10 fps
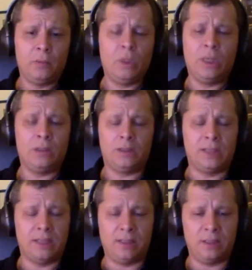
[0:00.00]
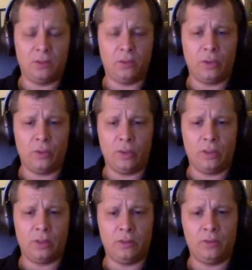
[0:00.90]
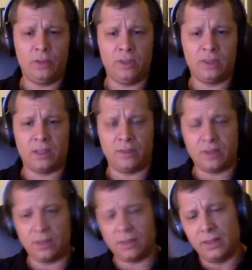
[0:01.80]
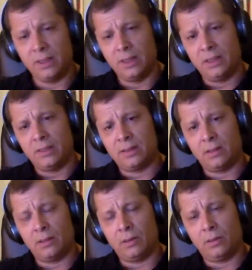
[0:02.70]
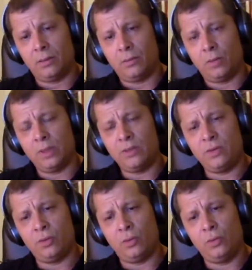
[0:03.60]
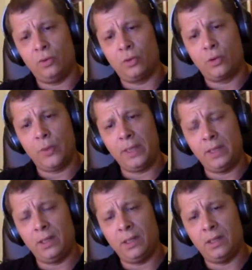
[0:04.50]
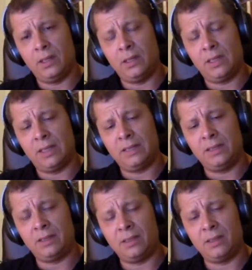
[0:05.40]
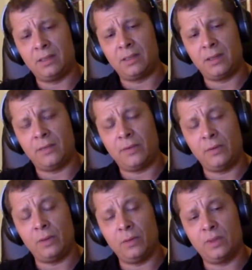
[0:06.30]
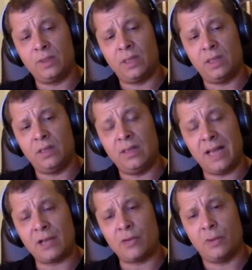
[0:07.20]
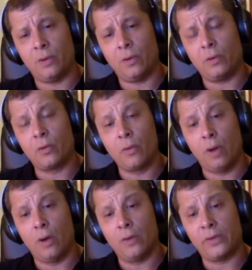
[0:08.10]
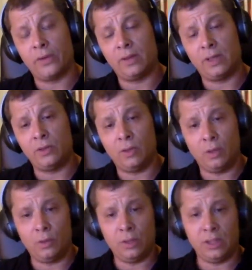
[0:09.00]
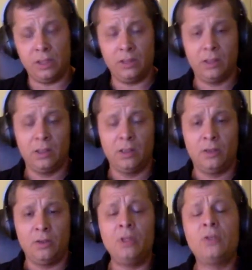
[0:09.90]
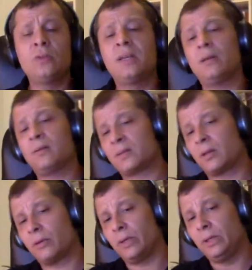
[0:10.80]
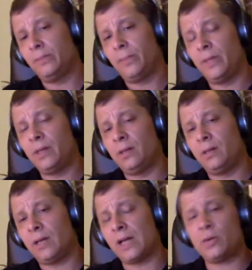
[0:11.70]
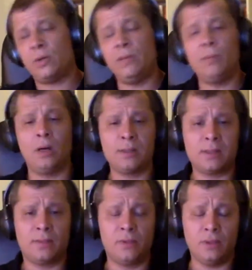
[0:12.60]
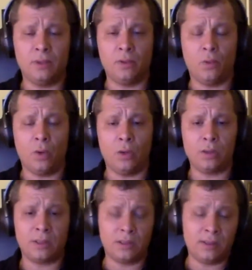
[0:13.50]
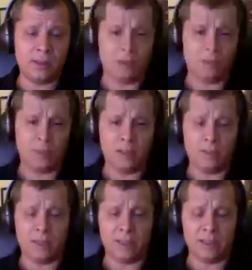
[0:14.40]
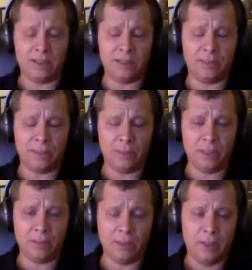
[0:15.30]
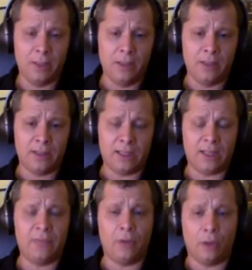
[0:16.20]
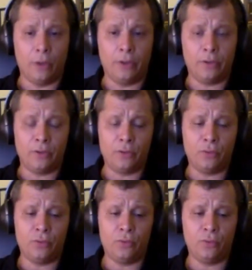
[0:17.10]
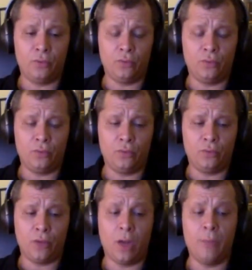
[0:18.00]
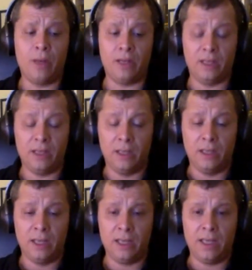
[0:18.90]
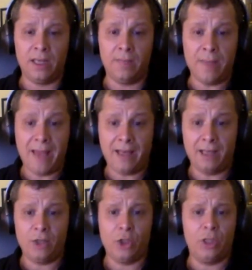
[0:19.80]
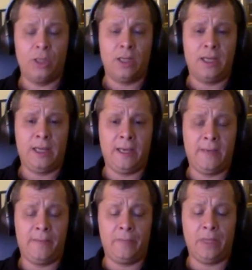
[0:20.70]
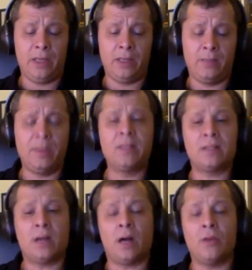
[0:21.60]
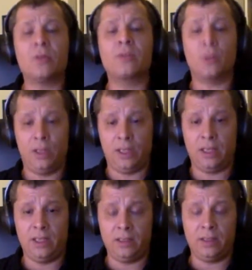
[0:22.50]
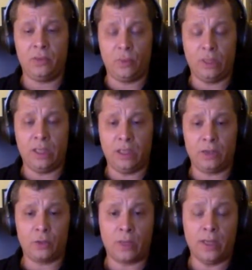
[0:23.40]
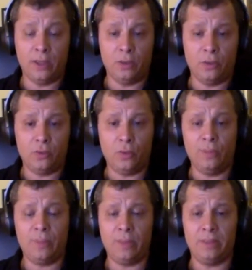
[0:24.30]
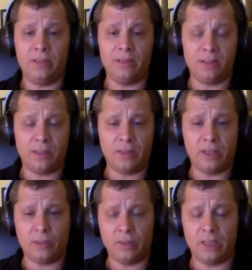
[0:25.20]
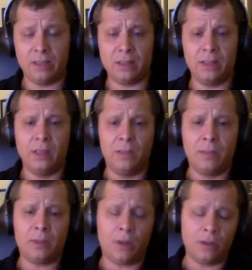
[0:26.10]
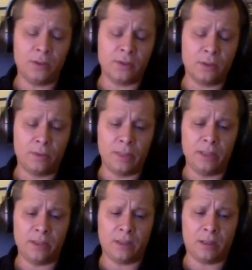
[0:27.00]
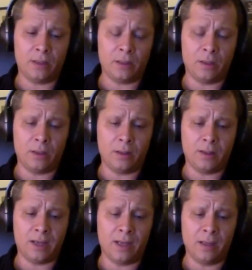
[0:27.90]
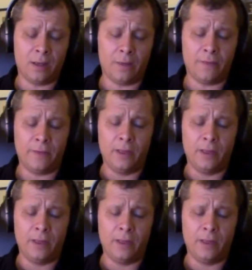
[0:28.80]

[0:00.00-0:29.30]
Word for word: We are not an ICO and we are not doing these kind of things. So once you agree that this is a very, I would say, natural growth that you are looking, you need to tell a story. And actually, most of the work that is done by the marketing team at Beam that I have the honor to humbly manage is based on the storytelling that we are trying, to implement in several areas, but also based on a kind of